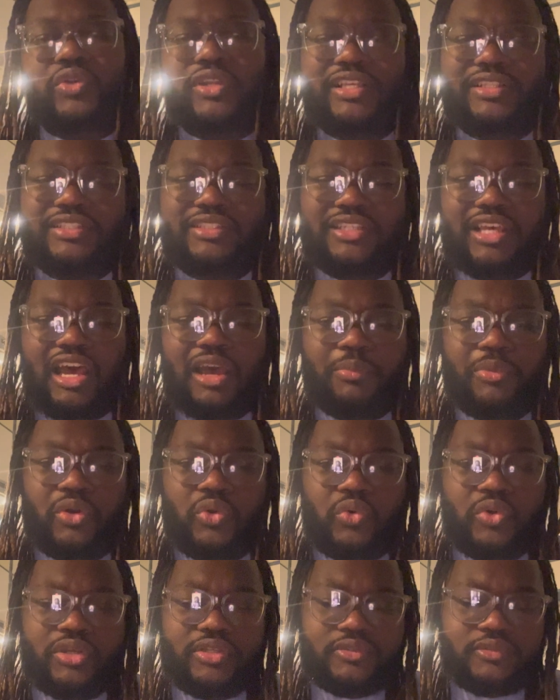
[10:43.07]
at the time, of
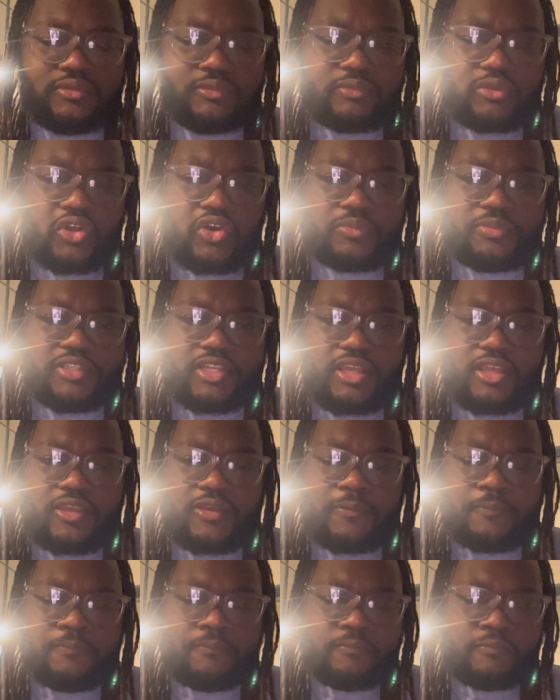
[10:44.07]
course, you know what I'm
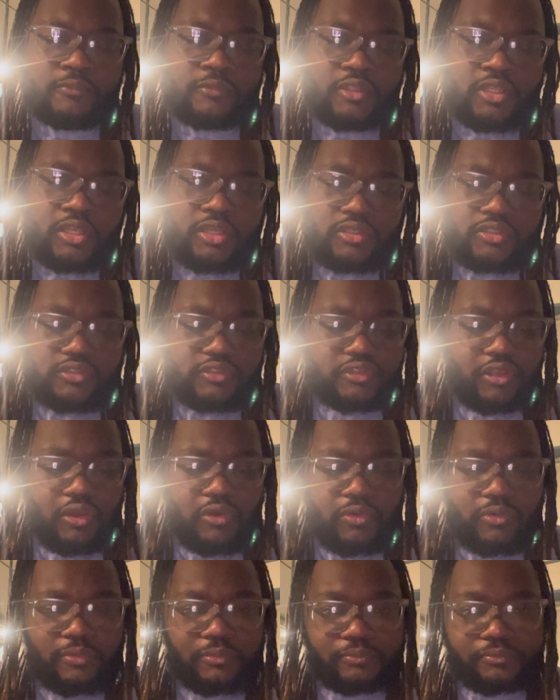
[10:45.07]
saying?
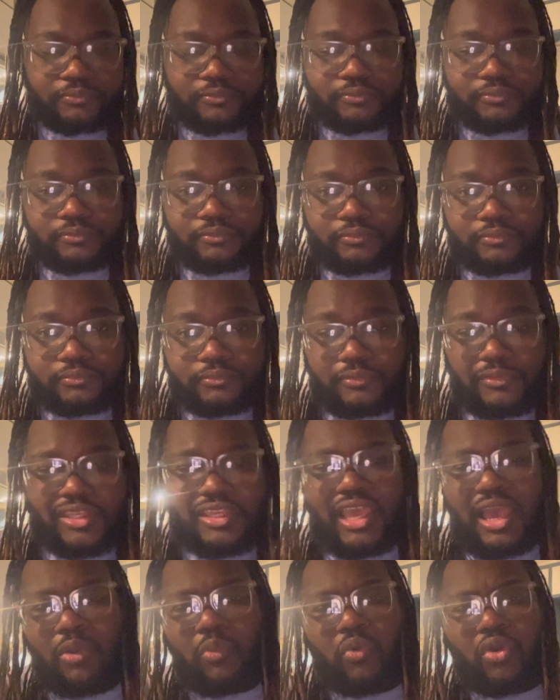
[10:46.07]
So,
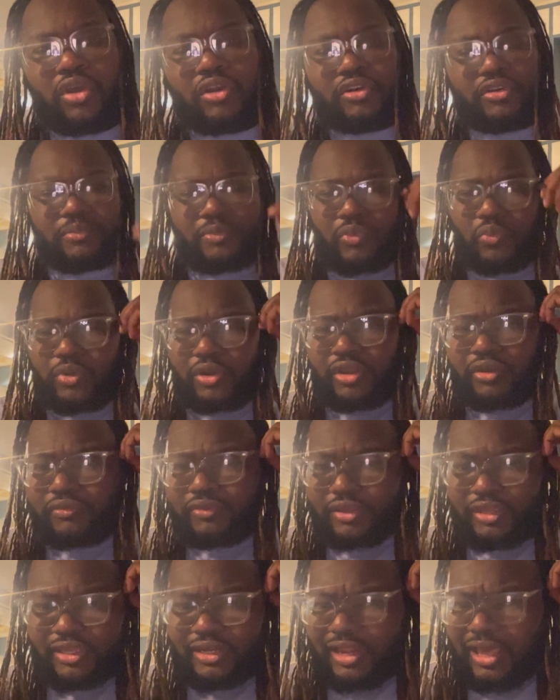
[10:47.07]
yeah, I wanted them or whatever,
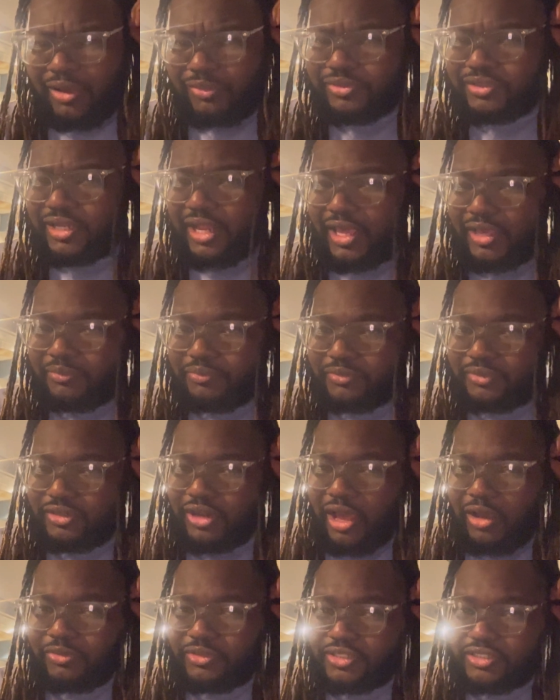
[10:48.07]
and I was like,
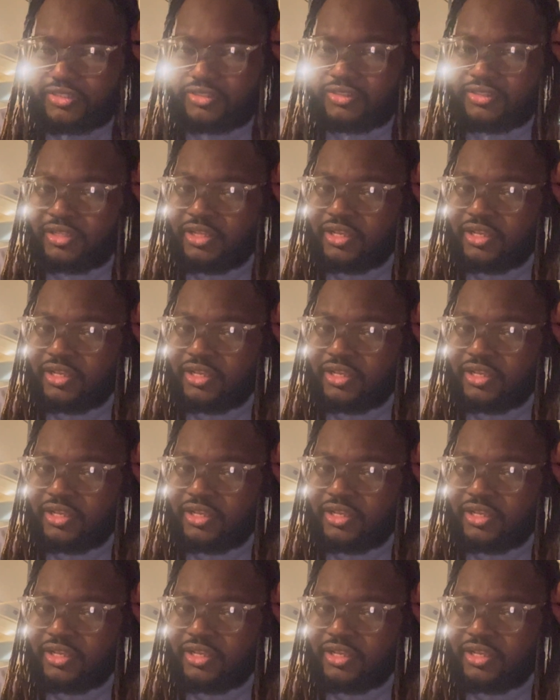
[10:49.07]
I was just,